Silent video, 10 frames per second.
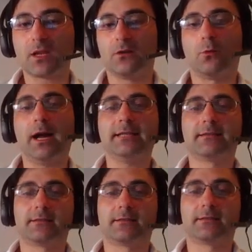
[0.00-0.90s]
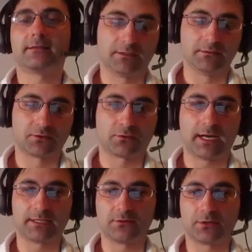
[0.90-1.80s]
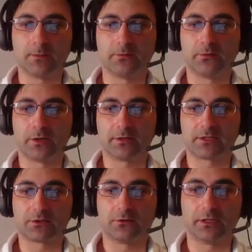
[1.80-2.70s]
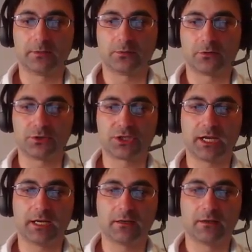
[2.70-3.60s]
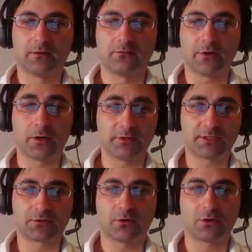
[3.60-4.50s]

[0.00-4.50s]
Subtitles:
White still tries to keep very solid pawn chain, very strong